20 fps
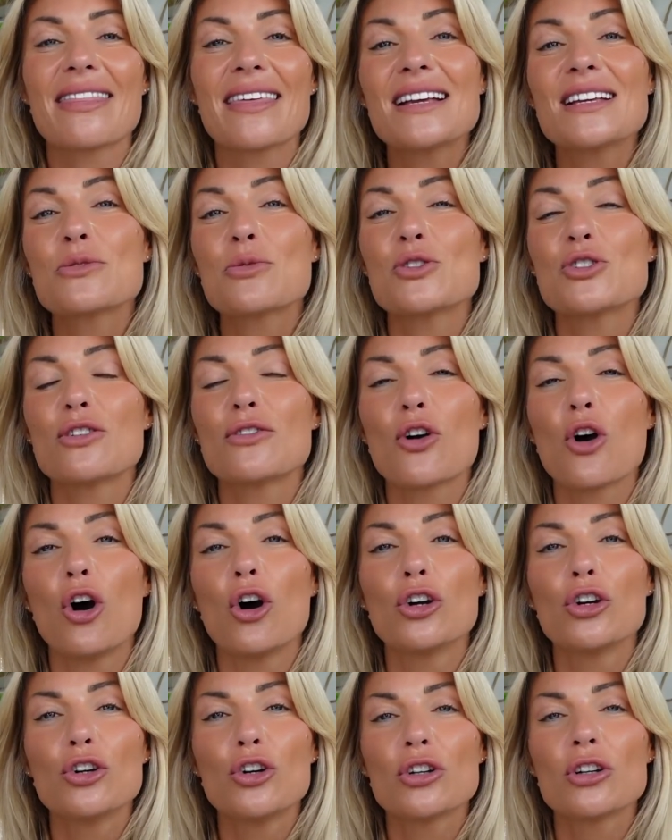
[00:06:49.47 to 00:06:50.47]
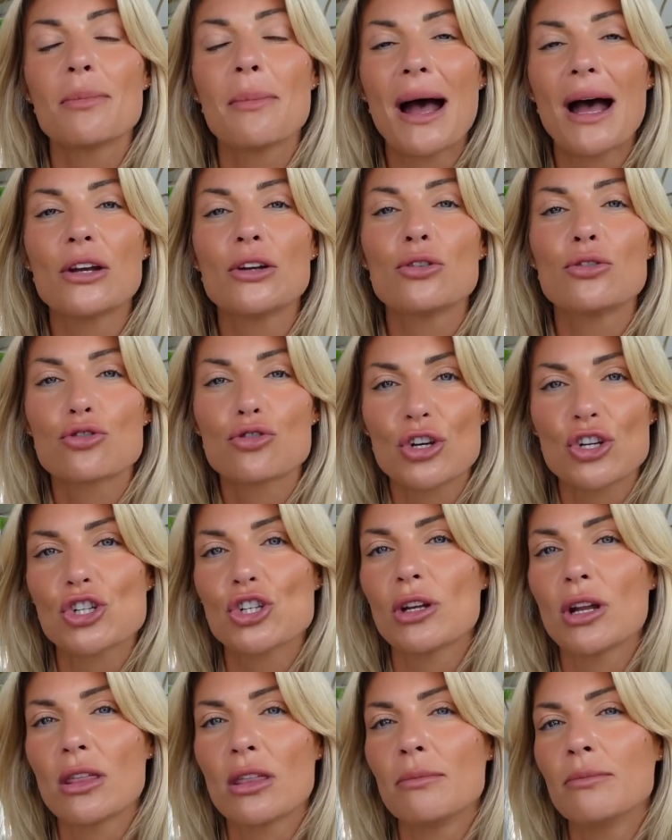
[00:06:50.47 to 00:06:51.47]
Things which have got a good amount of
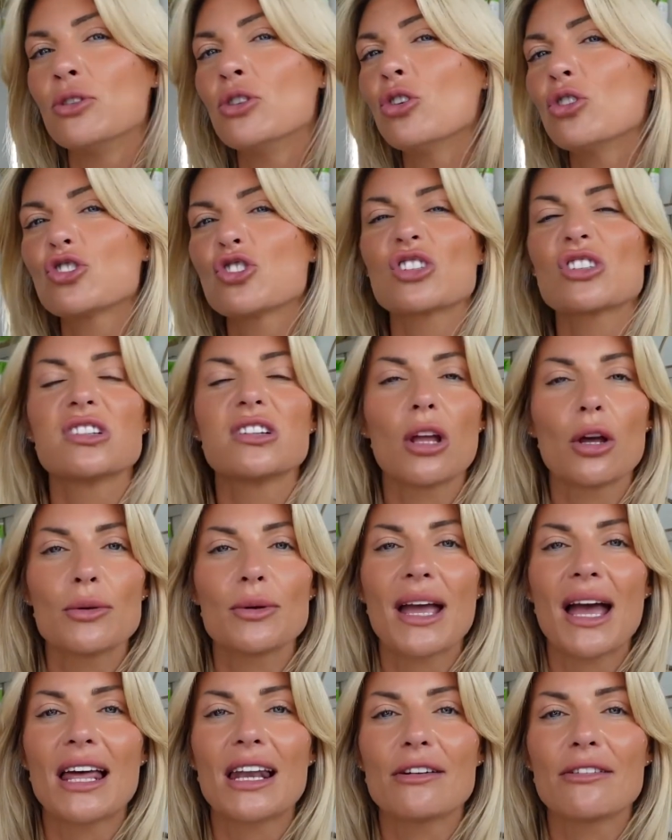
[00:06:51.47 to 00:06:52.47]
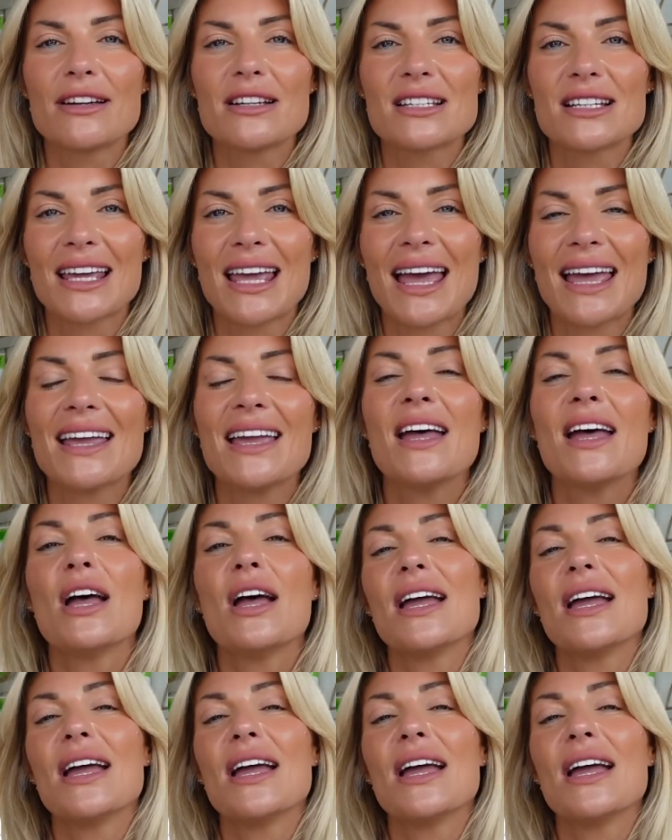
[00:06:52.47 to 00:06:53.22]
nutrition in them, not just low calories, okay?